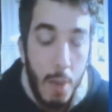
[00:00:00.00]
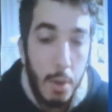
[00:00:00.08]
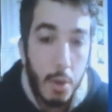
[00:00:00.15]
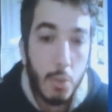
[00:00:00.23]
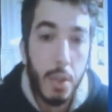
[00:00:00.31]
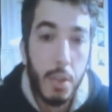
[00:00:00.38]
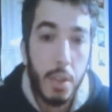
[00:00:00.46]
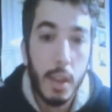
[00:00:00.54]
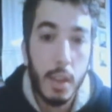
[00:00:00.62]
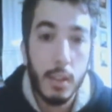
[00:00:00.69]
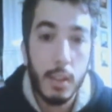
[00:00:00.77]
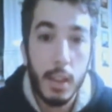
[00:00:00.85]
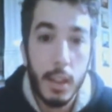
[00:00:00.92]
Because we
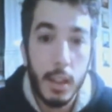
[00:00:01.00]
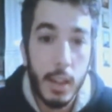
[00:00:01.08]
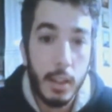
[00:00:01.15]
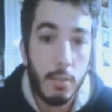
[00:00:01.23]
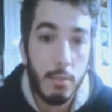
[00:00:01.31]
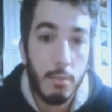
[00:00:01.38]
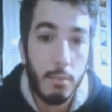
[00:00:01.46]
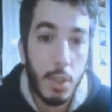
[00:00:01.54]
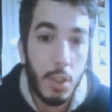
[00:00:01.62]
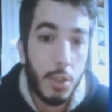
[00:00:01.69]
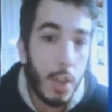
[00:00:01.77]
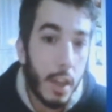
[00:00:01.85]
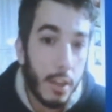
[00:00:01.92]
think they can be
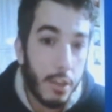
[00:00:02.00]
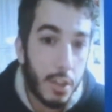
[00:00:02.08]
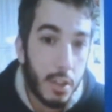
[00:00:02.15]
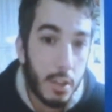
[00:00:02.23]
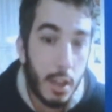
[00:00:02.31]
changed,